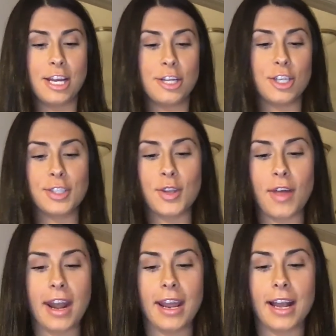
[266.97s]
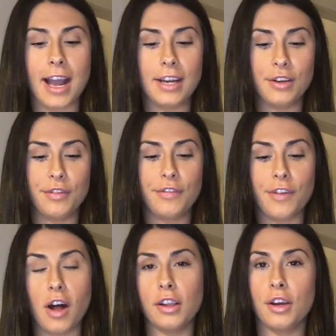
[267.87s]
just so that I kind of
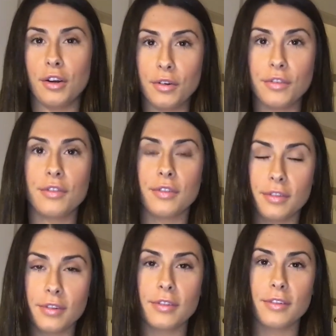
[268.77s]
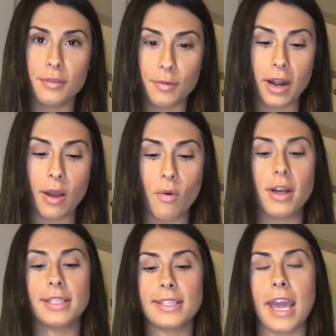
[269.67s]
follow what I want
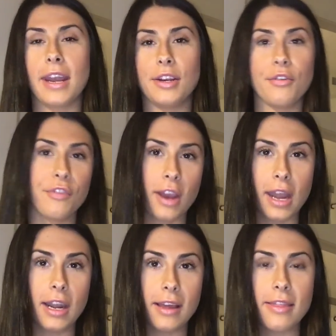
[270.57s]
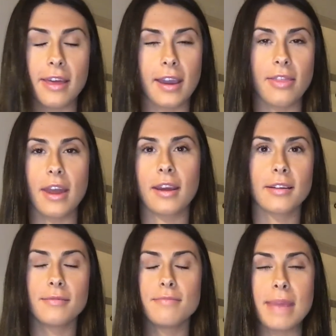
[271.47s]
to say and I don't forget anything and that it
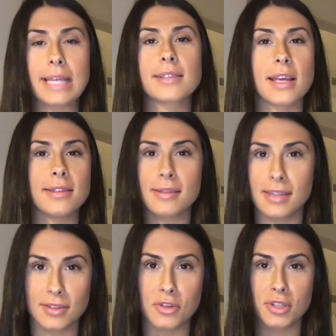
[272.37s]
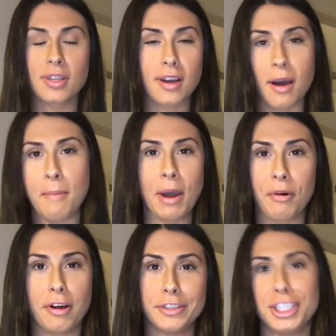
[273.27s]
makes sense and doesn't just come out
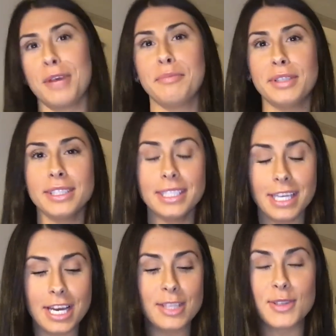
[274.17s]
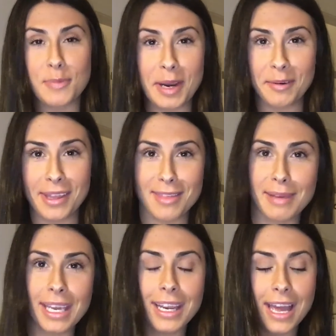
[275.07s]
all jumbled. So bear with
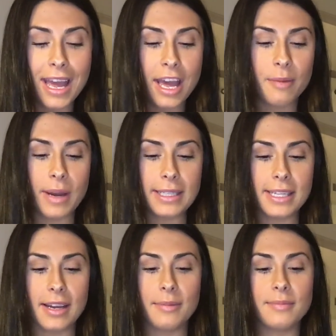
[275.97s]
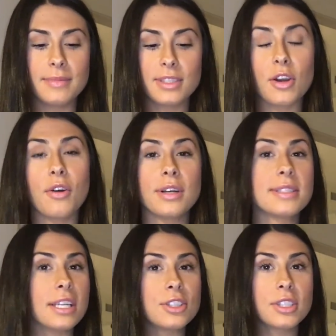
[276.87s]
me. But so
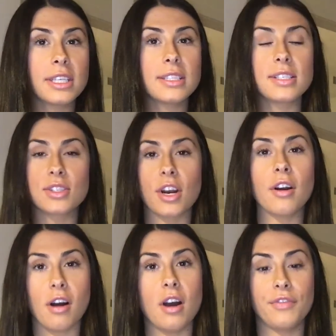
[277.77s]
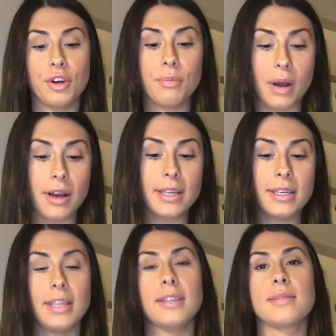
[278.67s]
essentially, to start off, your body
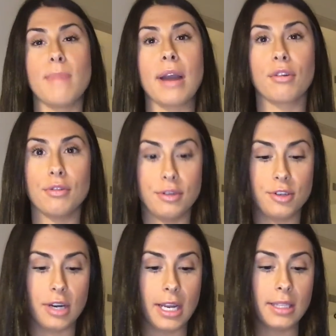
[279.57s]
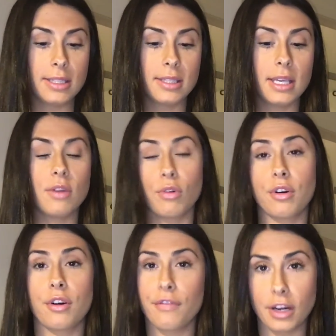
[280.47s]
needs macronutrients in
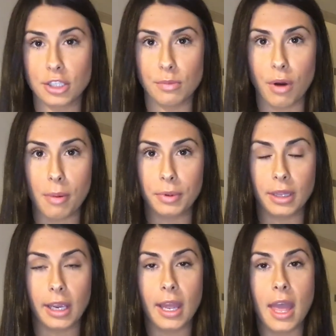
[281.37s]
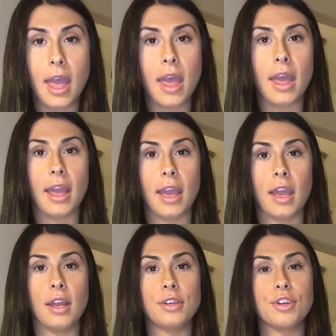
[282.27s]
order to function properly.
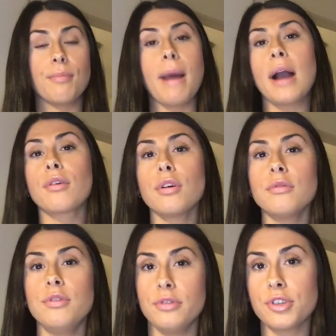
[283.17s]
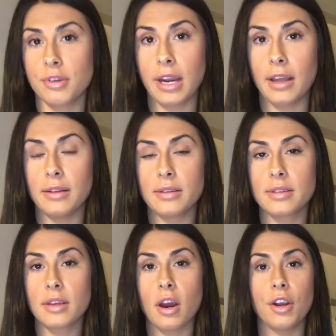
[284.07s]
And your
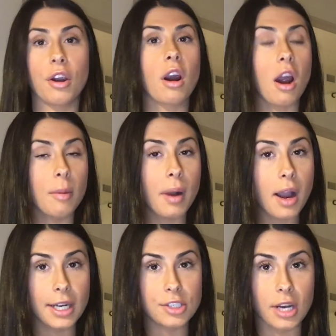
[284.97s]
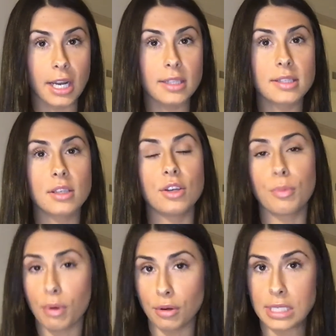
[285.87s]
macronutrients are your carbohydrates, your
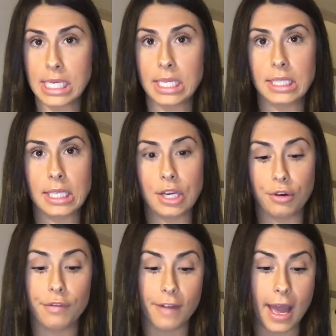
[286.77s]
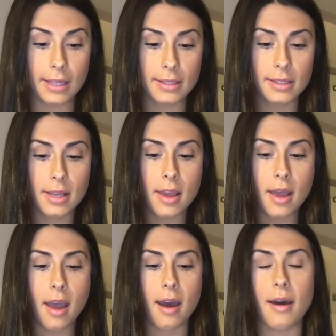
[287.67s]
proteins, and your fats.
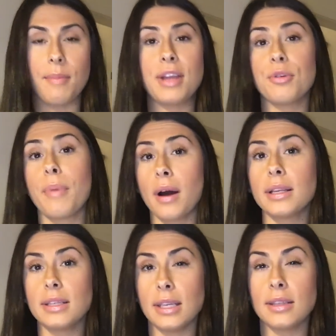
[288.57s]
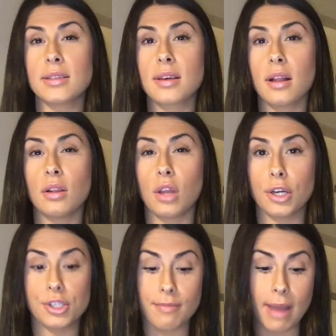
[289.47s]
And your body needs
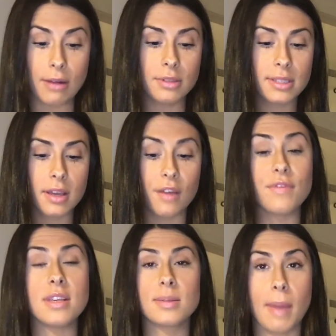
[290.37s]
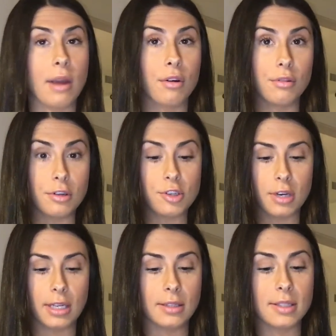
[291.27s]
large amounts of these
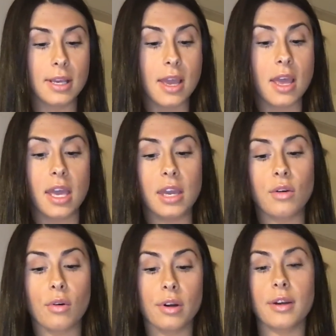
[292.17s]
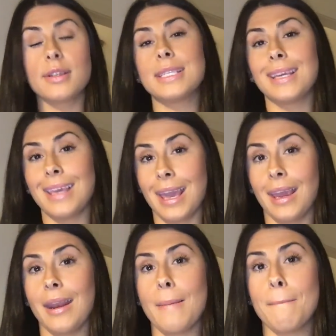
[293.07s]
macronutrients in order to
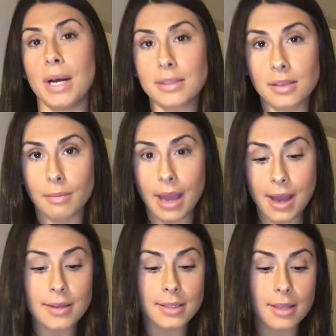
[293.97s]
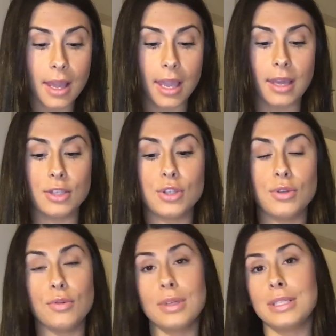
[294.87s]
gain muscle mass and
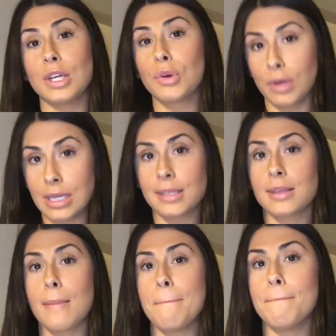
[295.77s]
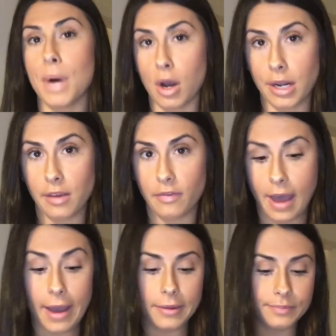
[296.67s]
to decrease body
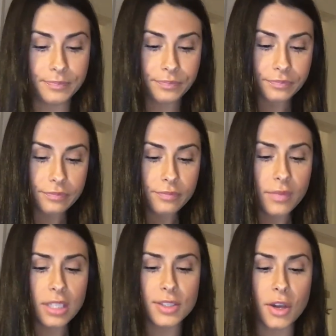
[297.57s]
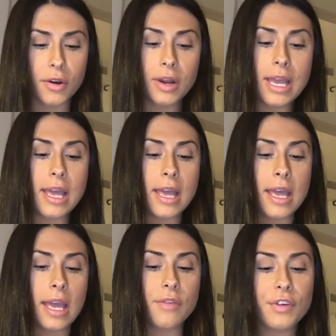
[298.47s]
fat. So
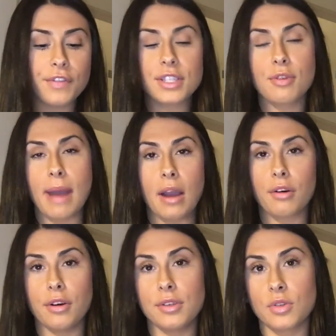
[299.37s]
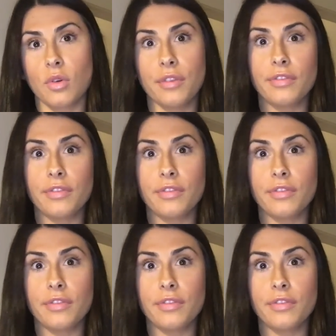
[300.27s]
If it fits your macros, or